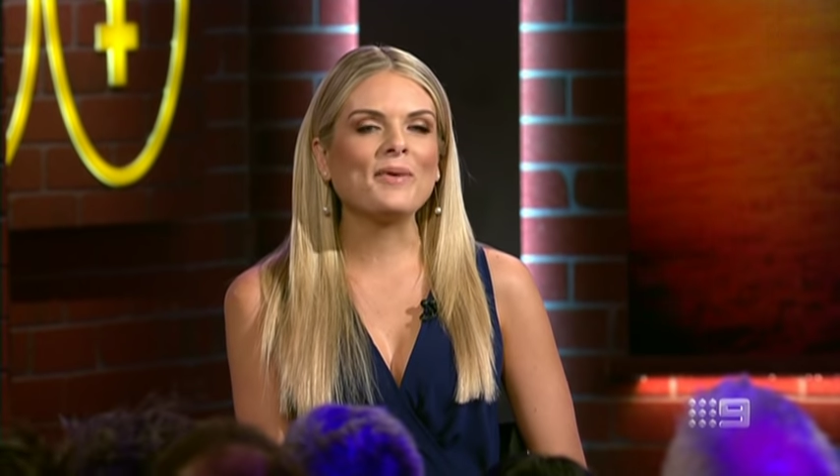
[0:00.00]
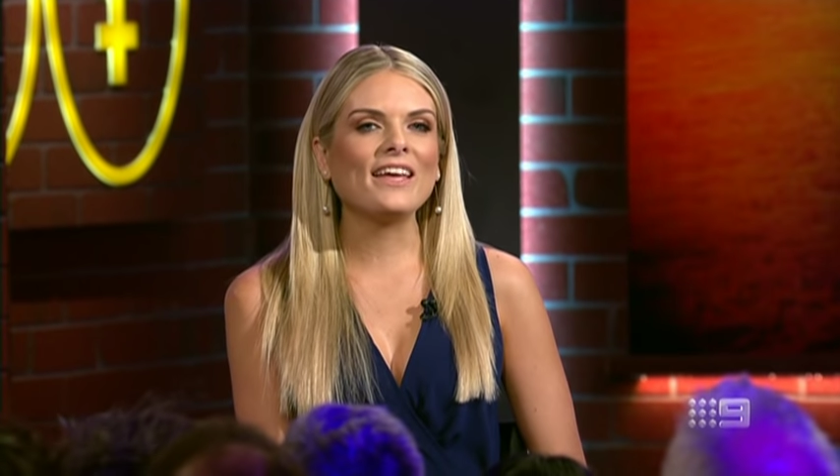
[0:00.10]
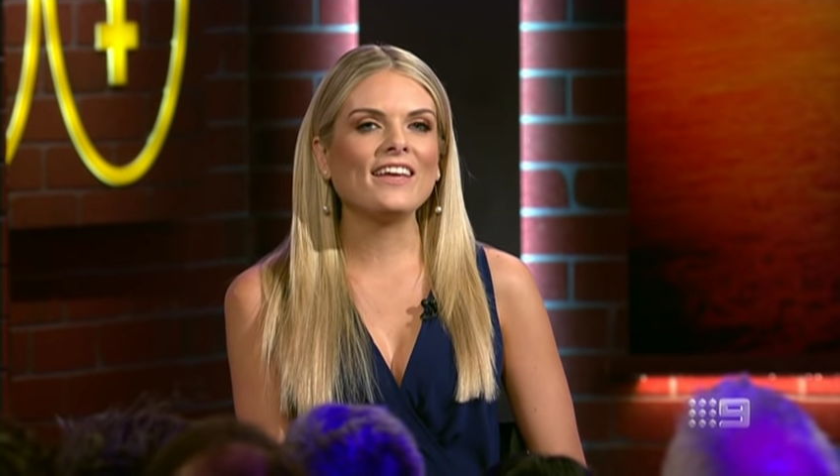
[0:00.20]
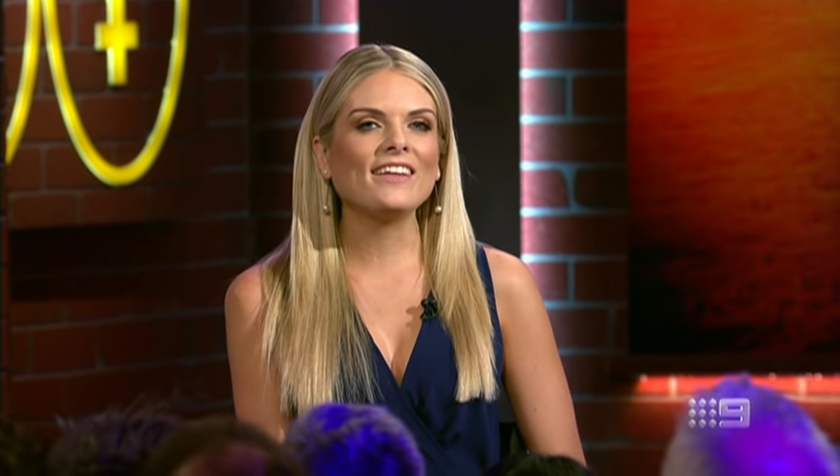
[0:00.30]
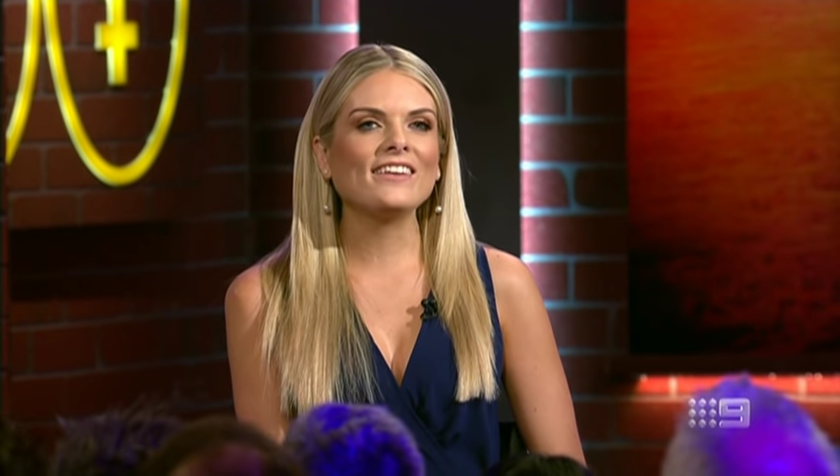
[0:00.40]

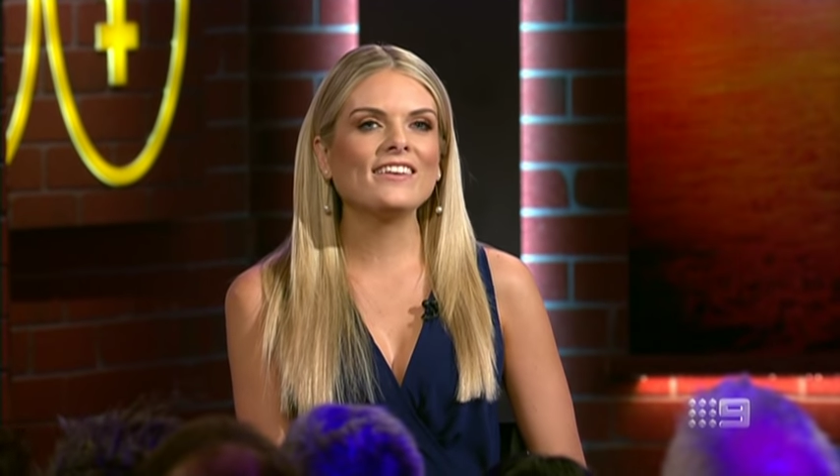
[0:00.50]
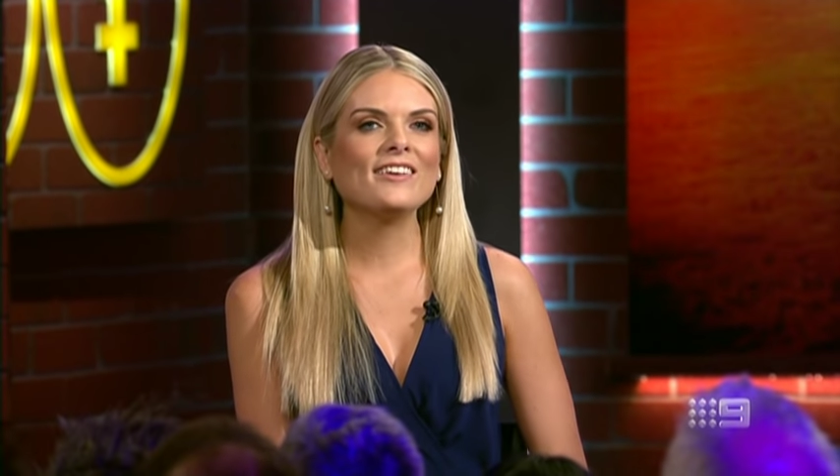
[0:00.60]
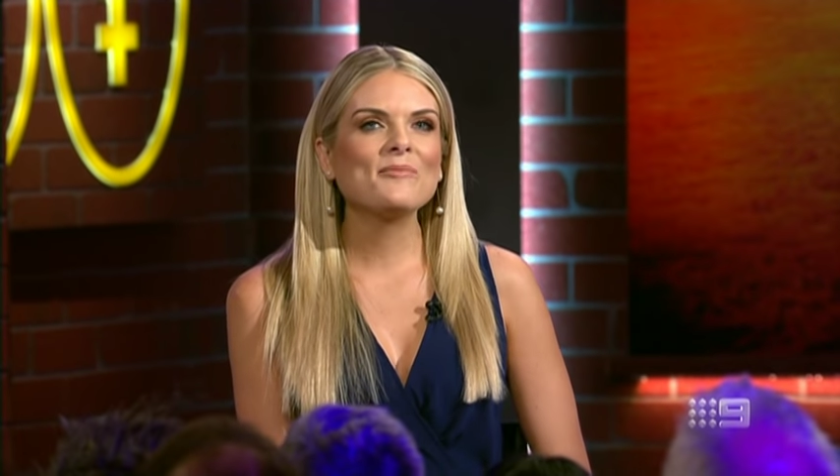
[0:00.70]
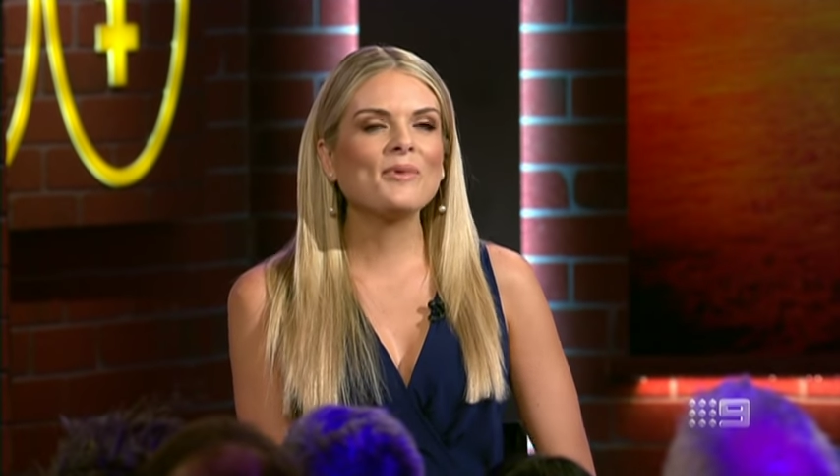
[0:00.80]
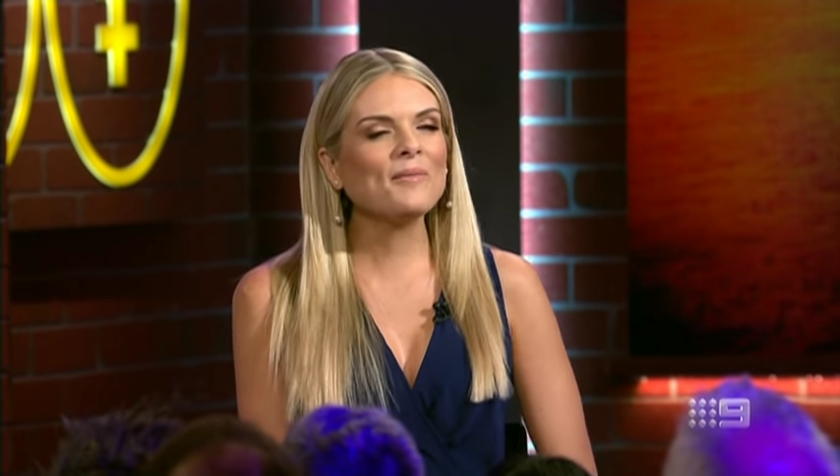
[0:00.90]

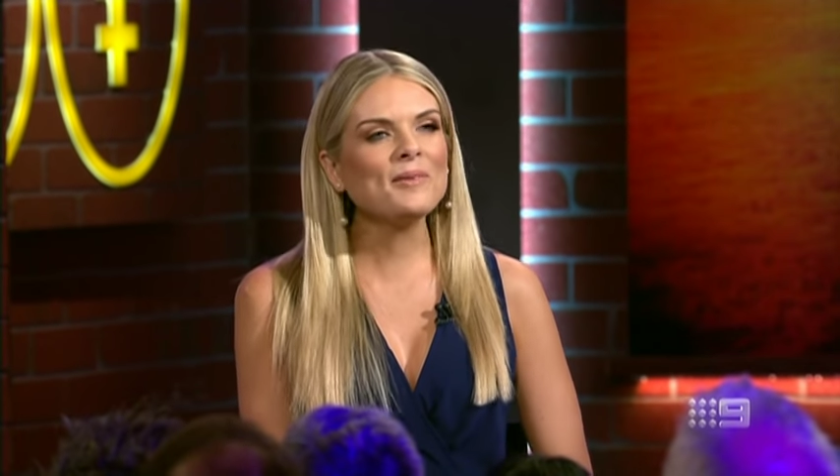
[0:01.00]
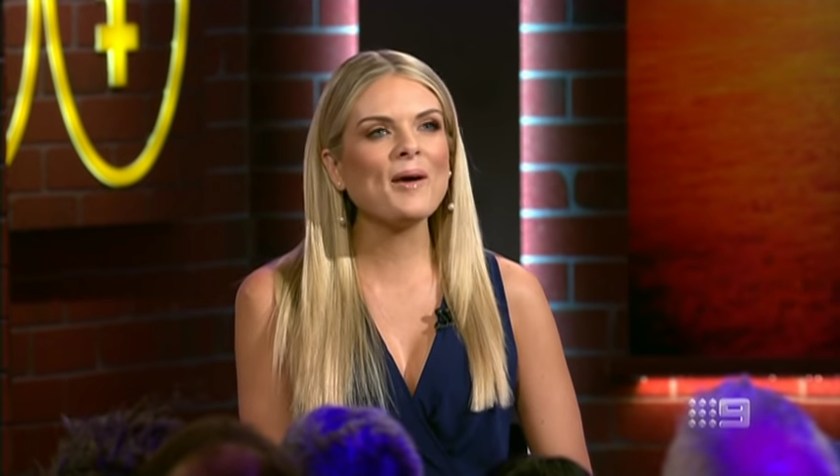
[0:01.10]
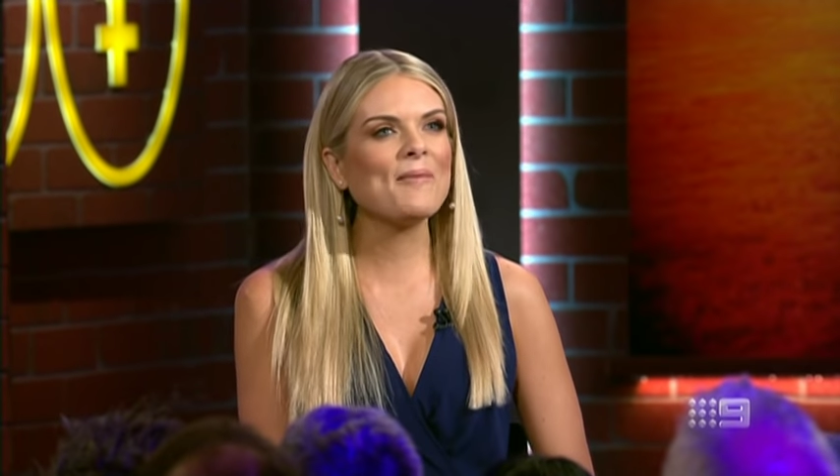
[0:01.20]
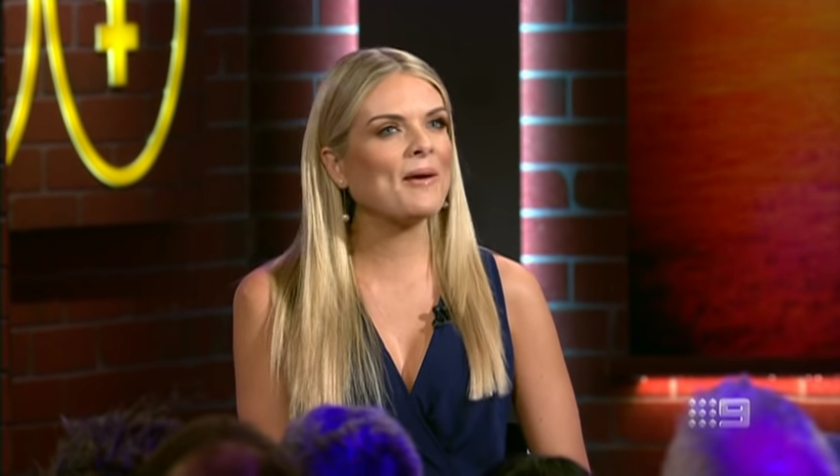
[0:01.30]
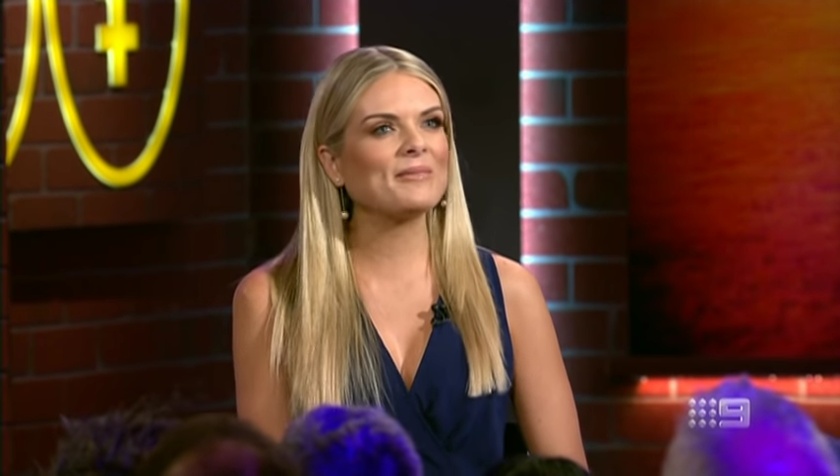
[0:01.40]
been
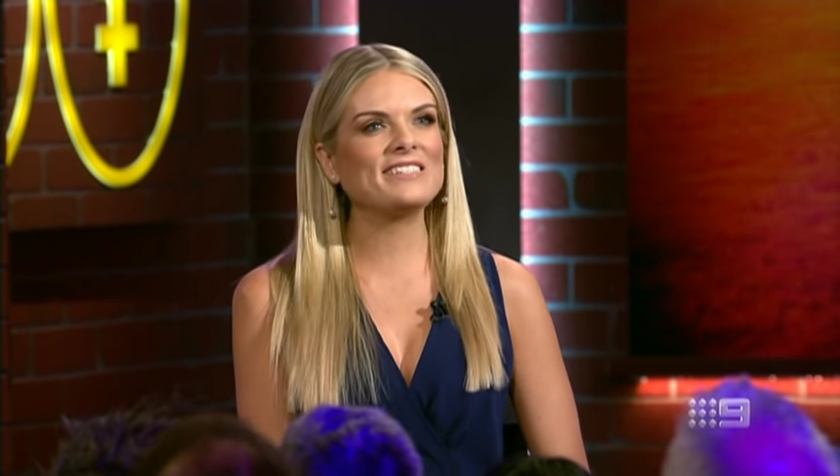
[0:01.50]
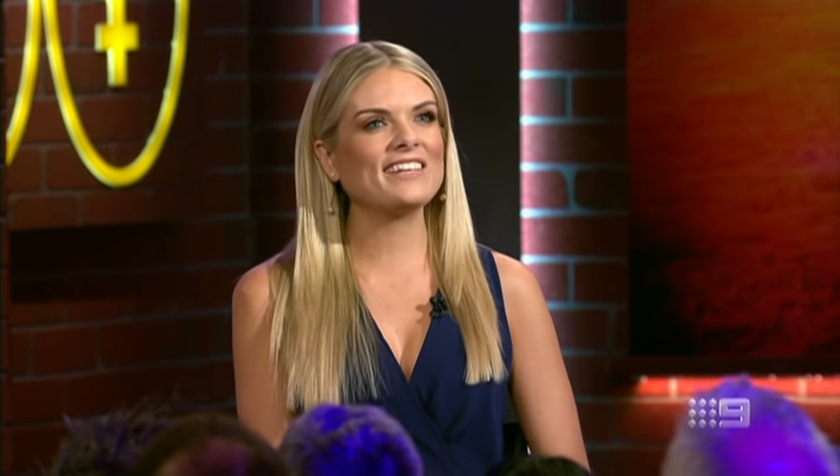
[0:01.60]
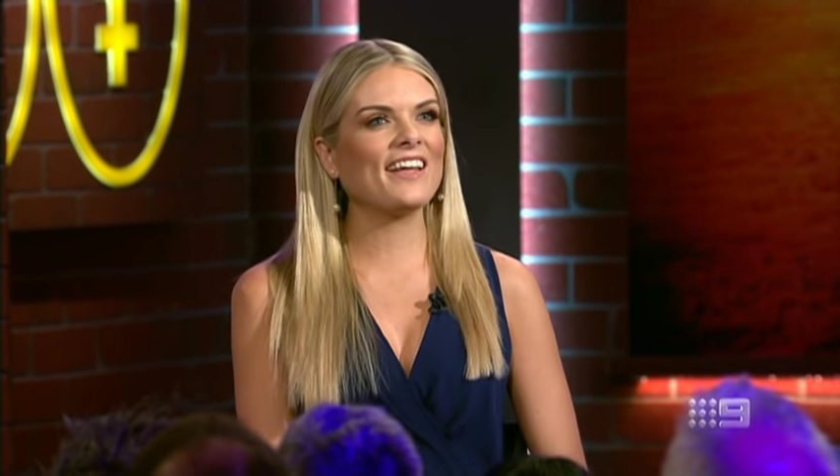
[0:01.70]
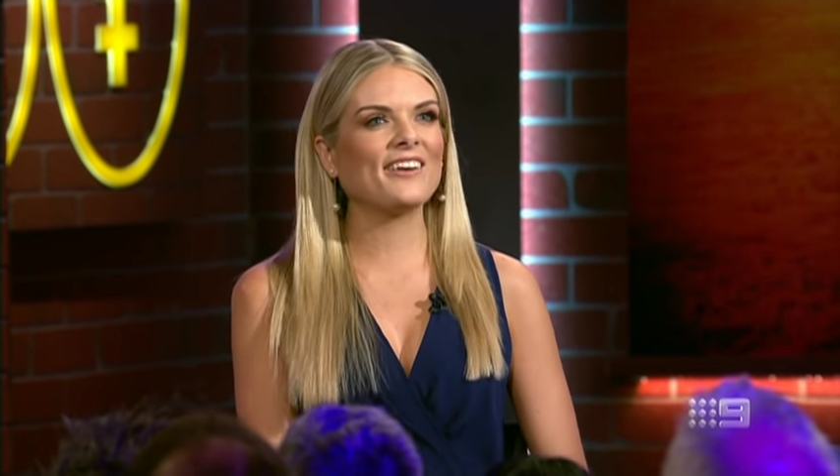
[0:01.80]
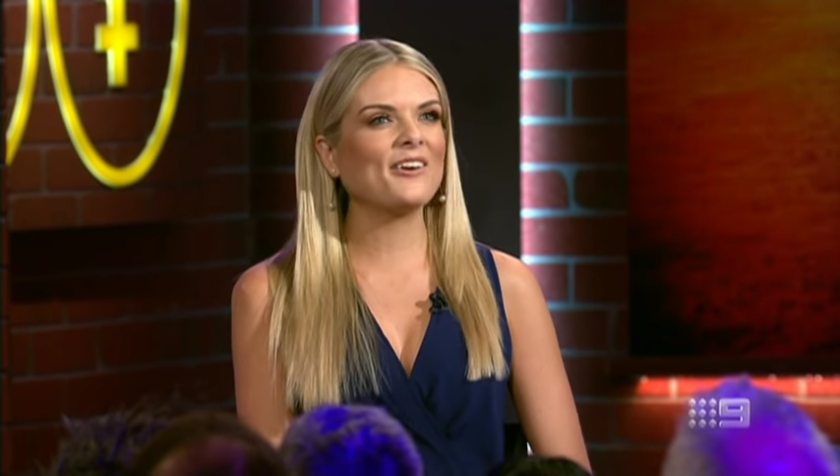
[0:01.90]
my mum and dad.